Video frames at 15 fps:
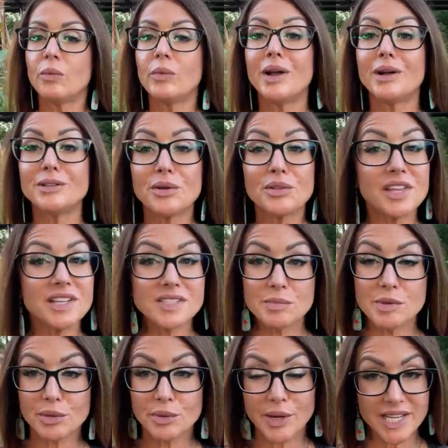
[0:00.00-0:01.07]
We all know things
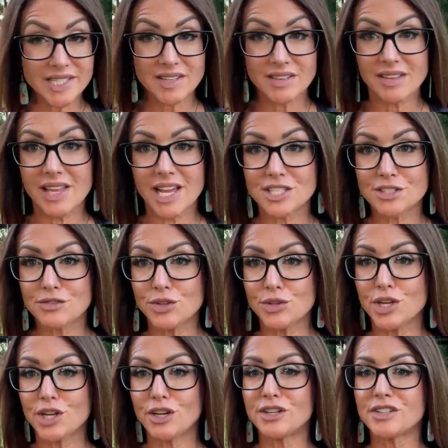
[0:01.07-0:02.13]
have been crazy the last few
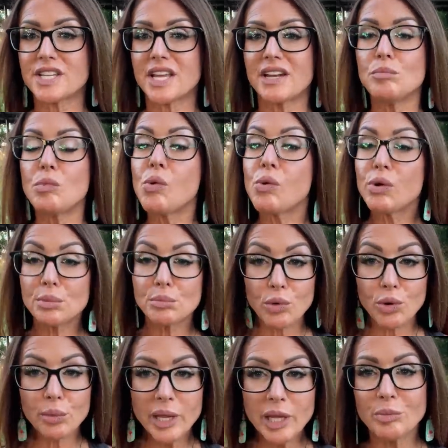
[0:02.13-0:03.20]
years, and more and
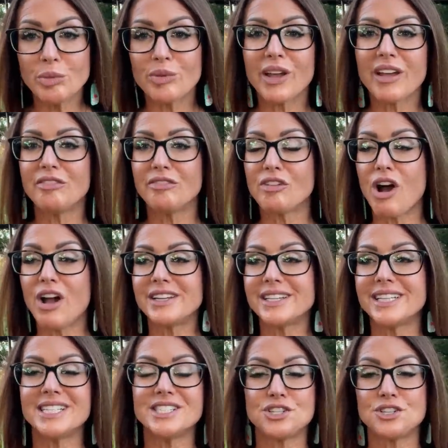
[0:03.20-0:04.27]
more people have
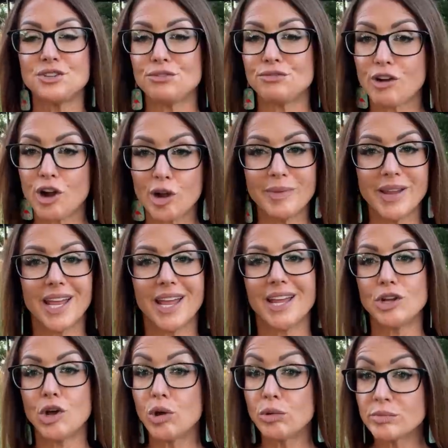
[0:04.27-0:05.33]
gotten into farming
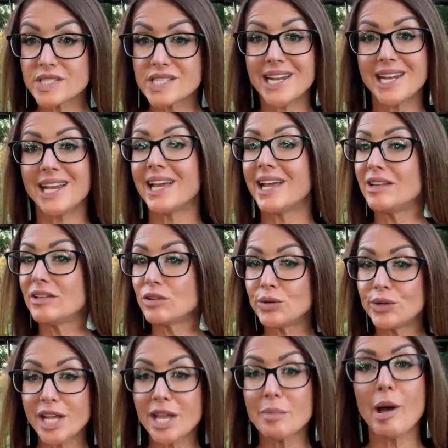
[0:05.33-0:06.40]
and homesteading and
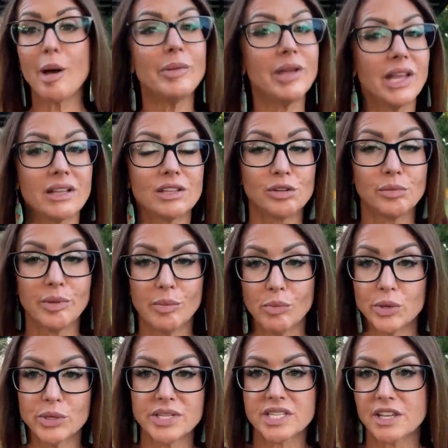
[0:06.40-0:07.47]
learning about being a little bit
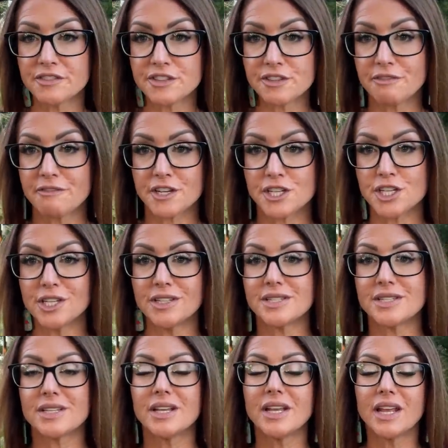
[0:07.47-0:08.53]
more
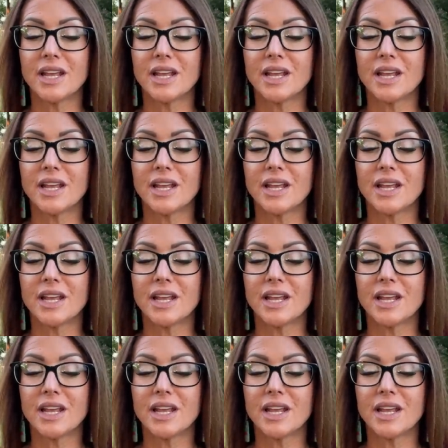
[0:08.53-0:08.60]
self-sufficient.